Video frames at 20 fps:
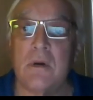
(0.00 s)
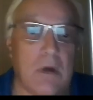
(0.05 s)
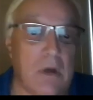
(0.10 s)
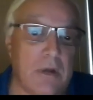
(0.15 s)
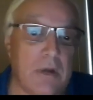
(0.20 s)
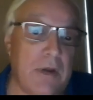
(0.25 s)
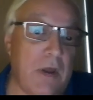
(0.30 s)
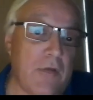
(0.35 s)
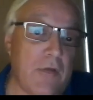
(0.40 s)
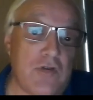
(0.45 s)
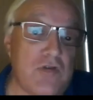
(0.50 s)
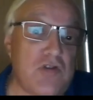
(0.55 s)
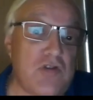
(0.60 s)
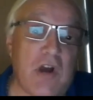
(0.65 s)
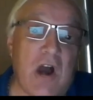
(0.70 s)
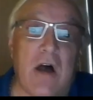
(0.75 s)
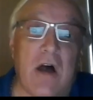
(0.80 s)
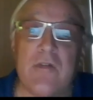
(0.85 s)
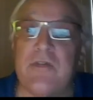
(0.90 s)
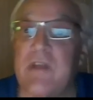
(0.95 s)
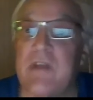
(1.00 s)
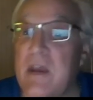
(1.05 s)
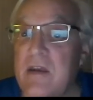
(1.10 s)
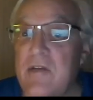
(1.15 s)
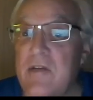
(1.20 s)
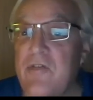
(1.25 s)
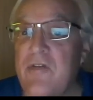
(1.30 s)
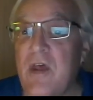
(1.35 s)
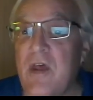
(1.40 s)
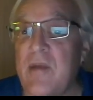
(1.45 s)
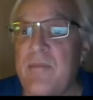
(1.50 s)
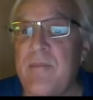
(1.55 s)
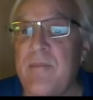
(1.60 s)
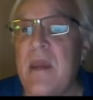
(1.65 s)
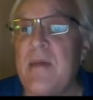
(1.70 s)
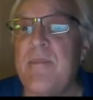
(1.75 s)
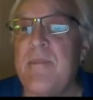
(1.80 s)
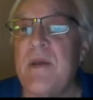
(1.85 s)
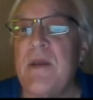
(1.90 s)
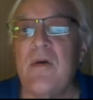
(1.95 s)
another child data set
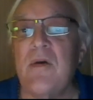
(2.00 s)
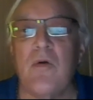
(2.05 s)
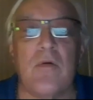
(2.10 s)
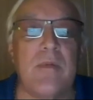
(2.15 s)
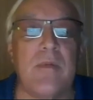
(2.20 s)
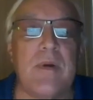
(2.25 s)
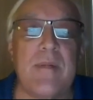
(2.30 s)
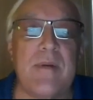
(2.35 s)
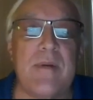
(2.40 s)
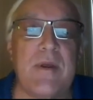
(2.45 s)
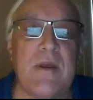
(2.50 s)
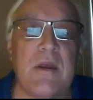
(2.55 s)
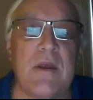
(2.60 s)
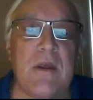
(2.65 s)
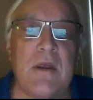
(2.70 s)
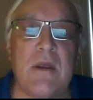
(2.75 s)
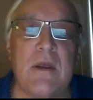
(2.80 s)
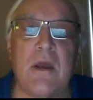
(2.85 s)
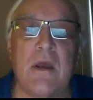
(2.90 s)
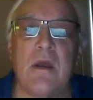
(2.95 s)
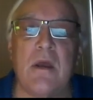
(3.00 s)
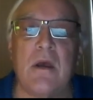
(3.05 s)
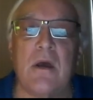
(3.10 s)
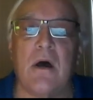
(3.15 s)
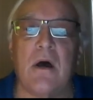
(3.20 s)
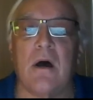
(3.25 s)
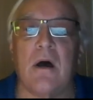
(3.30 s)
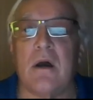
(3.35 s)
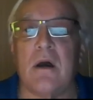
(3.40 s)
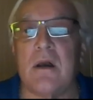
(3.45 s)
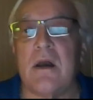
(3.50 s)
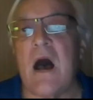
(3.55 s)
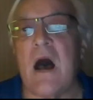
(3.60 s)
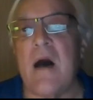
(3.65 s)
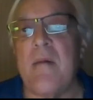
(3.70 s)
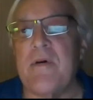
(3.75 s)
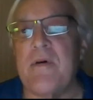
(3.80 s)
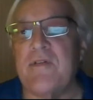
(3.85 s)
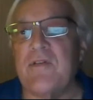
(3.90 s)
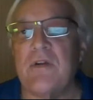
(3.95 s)
maybe, or maybe a
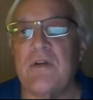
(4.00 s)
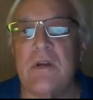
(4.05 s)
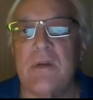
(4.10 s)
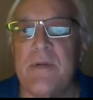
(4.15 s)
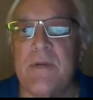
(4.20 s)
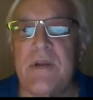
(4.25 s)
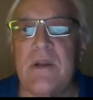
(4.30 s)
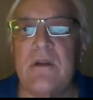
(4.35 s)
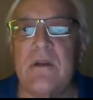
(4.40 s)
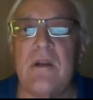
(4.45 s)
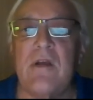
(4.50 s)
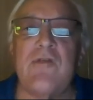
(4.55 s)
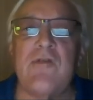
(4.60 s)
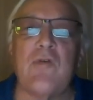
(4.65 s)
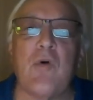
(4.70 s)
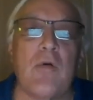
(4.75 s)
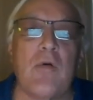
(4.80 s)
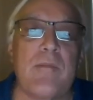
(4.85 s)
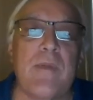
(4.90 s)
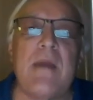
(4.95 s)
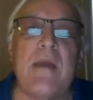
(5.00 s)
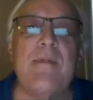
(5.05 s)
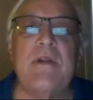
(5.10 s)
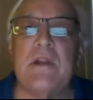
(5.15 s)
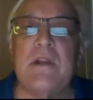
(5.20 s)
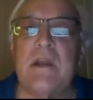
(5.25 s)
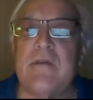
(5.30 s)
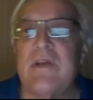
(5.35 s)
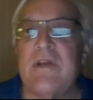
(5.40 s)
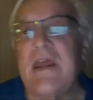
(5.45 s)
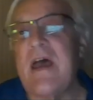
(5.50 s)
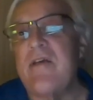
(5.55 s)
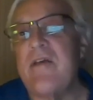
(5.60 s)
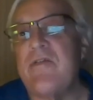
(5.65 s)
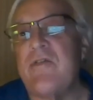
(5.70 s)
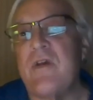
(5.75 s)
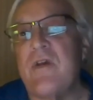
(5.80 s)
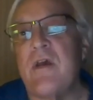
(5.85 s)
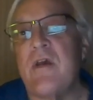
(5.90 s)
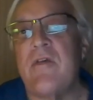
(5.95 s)
comma delimited list, or maybe leave it
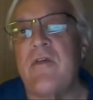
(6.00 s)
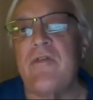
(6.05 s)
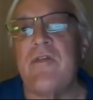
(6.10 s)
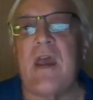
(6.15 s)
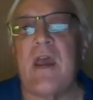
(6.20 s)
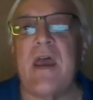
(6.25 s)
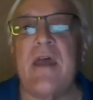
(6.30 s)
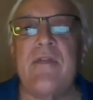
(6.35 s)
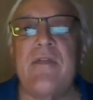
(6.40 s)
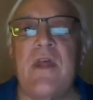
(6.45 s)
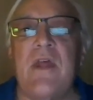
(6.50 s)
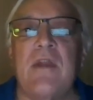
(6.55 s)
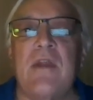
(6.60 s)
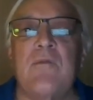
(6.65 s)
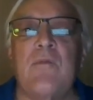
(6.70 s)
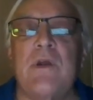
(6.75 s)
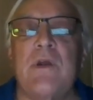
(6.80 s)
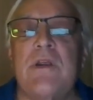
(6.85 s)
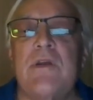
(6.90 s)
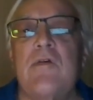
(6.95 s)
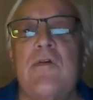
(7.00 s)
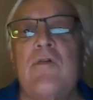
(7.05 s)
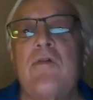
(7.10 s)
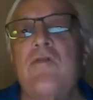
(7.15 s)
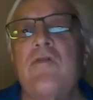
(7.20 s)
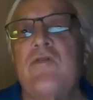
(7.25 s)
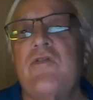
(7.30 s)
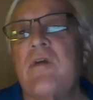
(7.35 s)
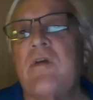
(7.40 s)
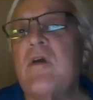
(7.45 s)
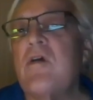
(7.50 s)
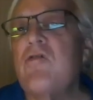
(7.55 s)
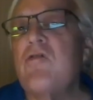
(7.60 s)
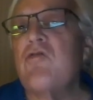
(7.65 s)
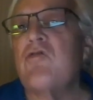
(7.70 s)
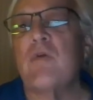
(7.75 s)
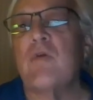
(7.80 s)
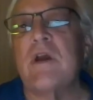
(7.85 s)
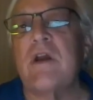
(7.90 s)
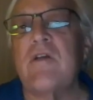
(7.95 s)
as is, and then we use
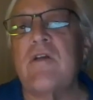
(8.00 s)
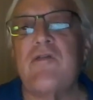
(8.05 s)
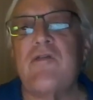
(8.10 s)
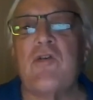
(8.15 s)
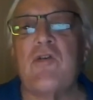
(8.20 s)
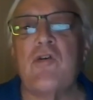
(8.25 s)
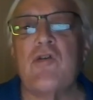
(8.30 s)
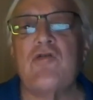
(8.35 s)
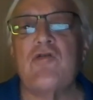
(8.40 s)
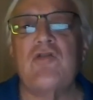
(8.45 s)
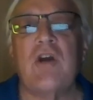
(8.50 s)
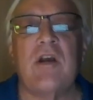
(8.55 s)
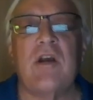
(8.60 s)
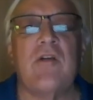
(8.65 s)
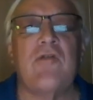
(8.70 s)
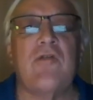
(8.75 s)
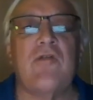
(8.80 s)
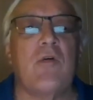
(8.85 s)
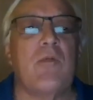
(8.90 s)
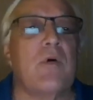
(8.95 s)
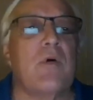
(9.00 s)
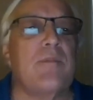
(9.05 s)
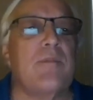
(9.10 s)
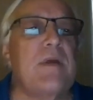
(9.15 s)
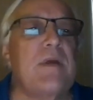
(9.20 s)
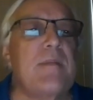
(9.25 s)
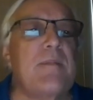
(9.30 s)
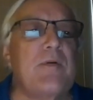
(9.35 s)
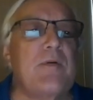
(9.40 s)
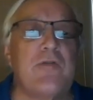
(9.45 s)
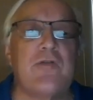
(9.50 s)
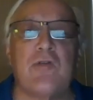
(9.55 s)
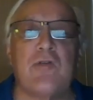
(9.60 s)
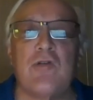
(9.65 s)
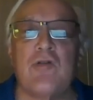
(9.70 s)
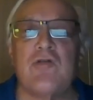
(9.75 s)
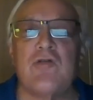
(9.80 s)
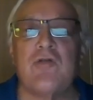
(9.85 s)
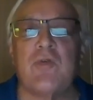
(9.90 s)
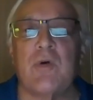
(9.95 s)
string searching, so when people
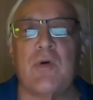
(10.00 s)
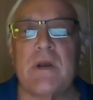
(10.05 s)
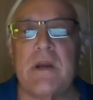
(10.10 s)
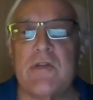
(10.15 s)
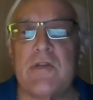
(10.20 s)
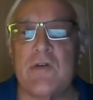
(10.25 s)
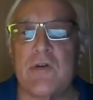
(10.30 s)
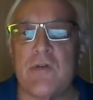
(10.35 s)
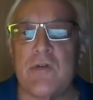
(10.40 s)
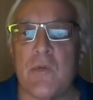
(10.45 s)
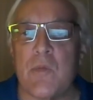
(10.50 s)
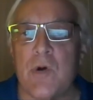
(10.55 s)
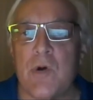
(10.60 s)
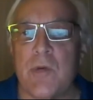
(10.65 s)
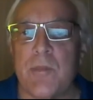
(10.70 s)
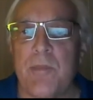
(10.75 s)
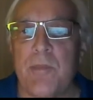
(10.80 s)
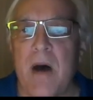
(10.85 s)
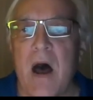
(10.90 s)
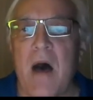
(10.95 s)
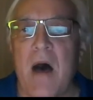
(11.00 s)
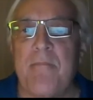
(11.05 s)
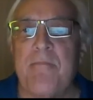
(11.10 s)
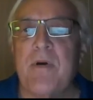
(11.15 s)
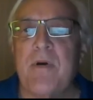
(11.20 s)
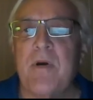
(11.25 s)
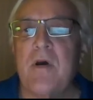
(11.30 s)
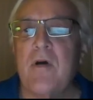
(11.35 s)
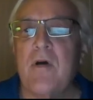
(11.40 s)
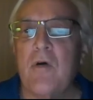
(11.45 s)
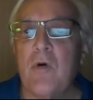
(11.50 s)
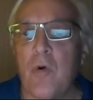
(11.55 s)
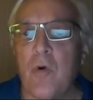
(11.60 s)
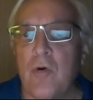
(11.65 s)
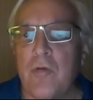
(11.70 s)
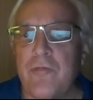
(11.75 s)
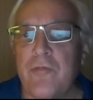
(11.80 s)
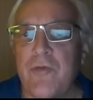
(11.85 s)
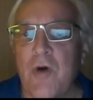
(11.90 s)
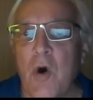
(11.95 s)
search for either the word pop
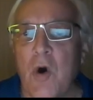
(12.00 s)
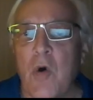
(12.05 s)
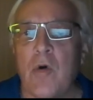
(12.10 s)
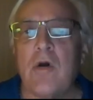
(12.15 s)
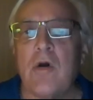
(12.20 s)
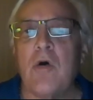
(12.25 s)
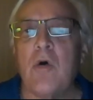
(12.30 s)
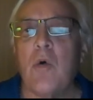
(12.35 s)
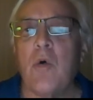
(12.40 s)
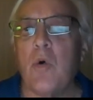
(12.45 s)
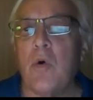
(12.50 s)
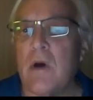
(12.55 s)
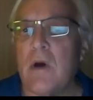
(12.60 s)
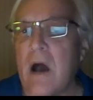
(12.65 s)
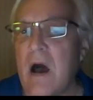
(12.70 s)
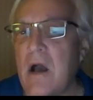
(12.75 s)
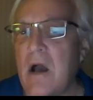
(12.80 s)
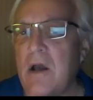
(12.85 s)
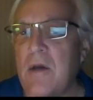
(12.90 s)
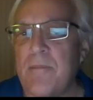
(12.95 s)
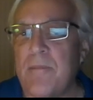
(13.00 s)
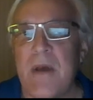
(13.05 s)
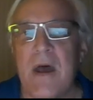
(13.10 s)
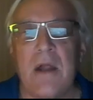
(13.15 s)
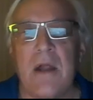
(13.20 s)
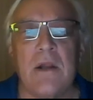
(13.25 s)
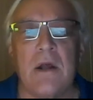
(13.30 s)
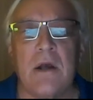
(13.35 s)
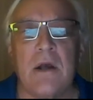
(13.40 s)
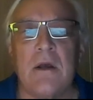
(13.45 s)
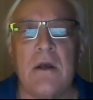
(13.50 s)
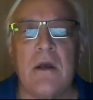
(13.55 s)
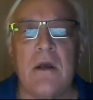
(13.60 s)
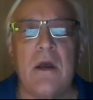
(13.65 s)
or folk or a cappella,